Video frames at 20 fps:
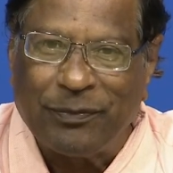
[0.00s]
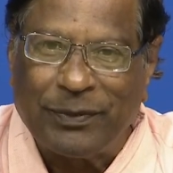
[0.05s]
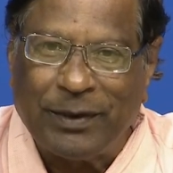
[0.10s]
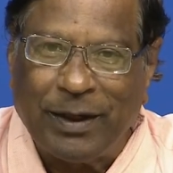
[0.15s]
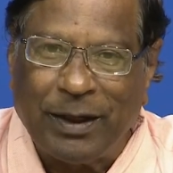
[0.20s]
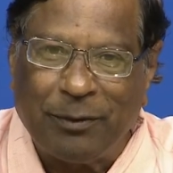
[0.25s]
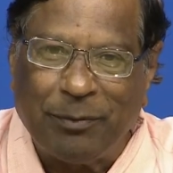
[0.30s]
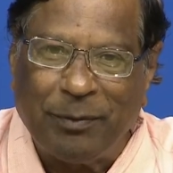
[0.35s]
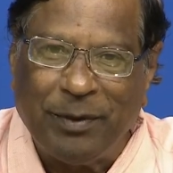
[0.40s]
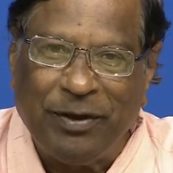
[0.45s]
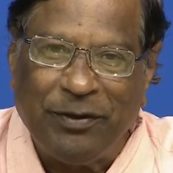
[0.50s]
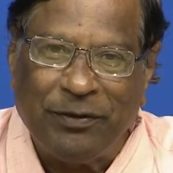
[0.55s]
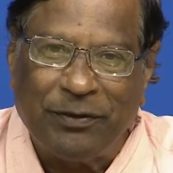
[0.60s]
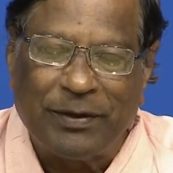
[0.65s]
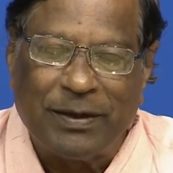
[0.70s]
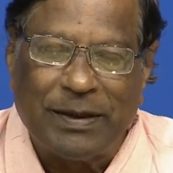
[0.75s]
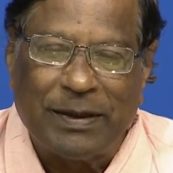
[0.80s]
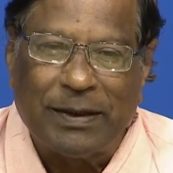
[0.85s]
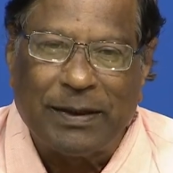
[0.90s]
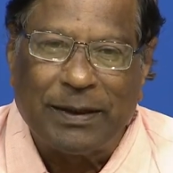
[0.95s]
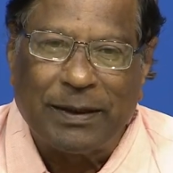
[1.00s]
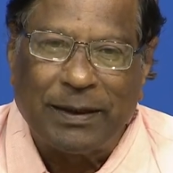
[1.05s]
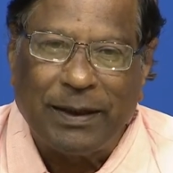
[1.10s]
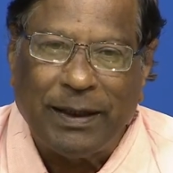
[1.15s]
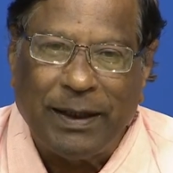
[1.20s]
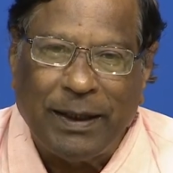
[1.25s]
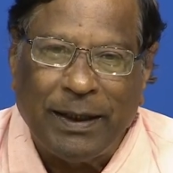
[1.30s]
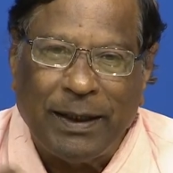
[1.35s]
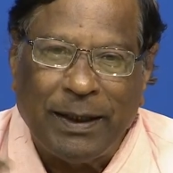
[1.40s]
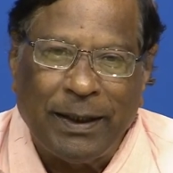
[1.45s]
that means
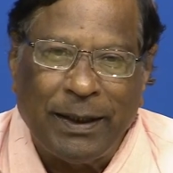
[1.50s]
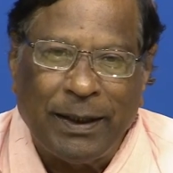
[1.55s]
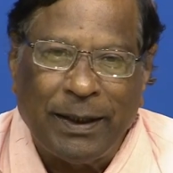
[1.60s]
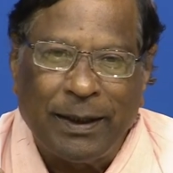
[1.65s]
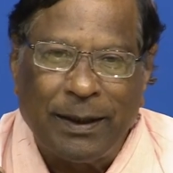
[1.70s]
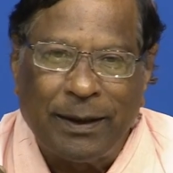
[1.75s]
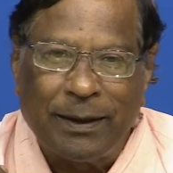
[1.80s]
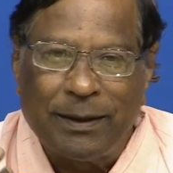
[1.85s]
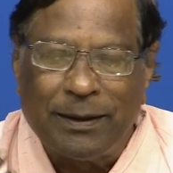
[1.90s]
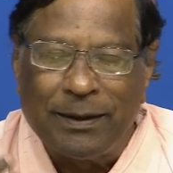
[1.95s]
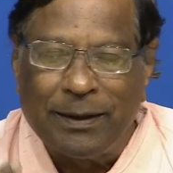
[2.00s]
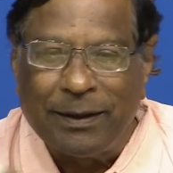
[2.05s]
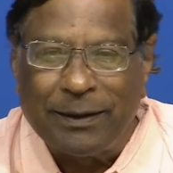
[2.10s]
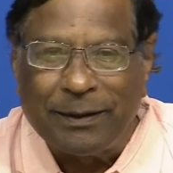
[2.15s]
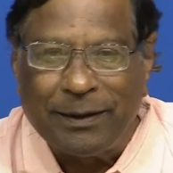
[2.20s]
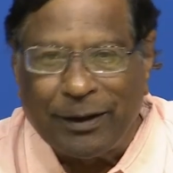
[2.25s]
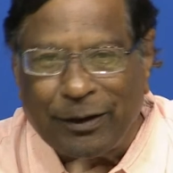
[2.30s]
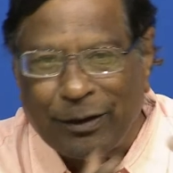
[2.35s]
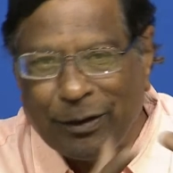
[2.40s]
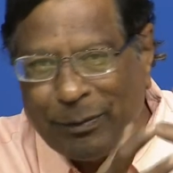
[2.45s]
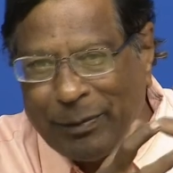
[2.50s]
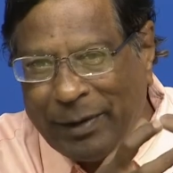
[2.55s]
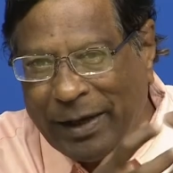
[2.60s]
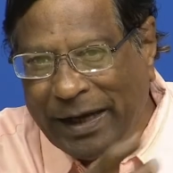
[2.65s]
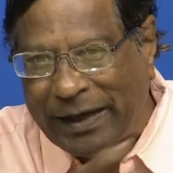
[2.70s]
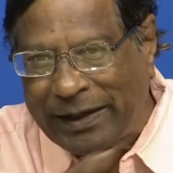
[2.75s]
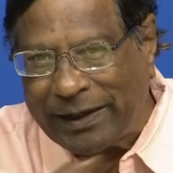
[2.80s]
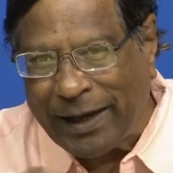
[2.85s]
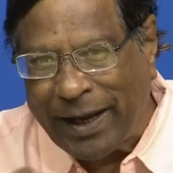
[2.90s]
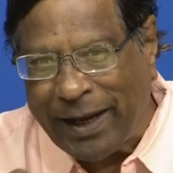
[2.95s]
there will be
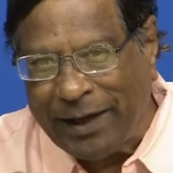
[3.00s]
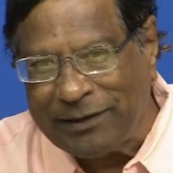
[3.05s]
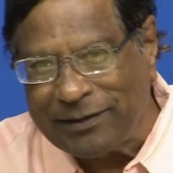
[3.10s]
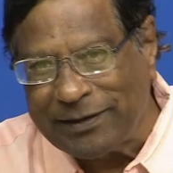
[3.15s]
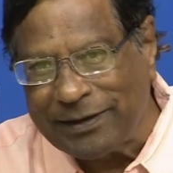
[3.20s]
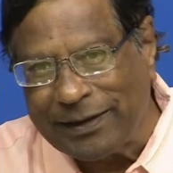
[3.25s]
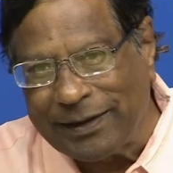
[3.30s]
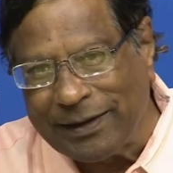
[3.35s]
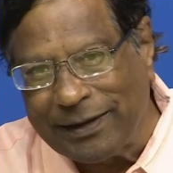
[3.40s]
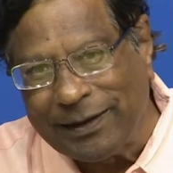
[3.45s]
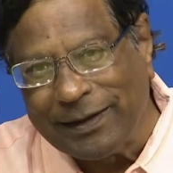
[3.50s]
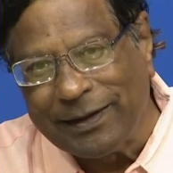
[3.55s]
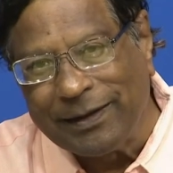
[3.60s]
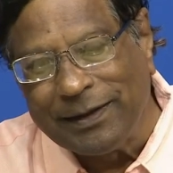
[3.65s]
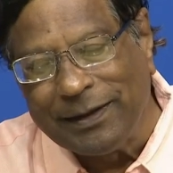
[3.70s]
attraction,